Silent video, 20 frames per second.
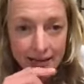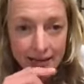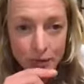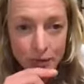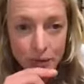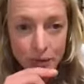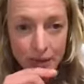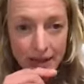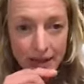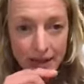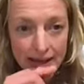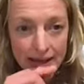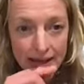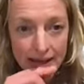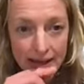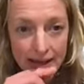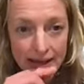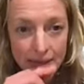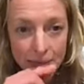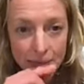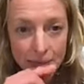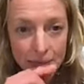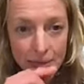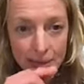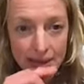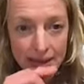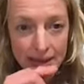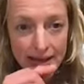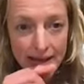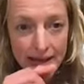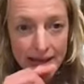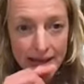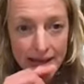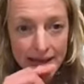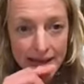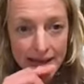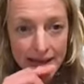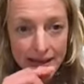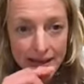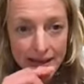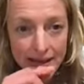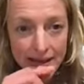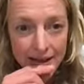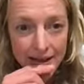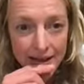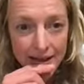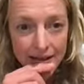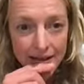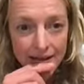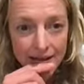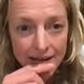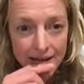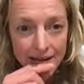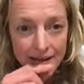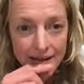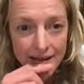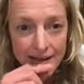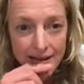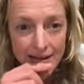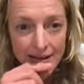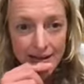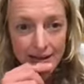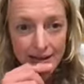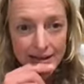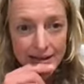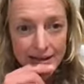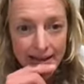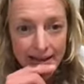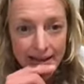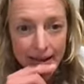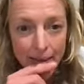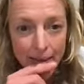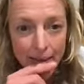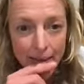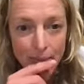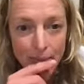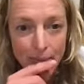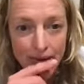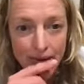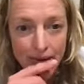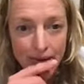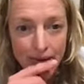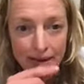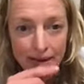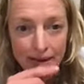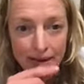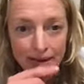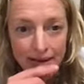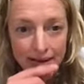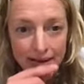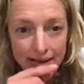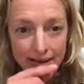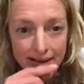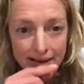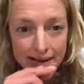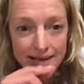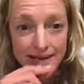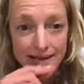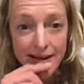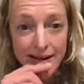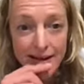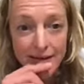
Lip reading: Really, really good, Deb. That's lovely, Fifi.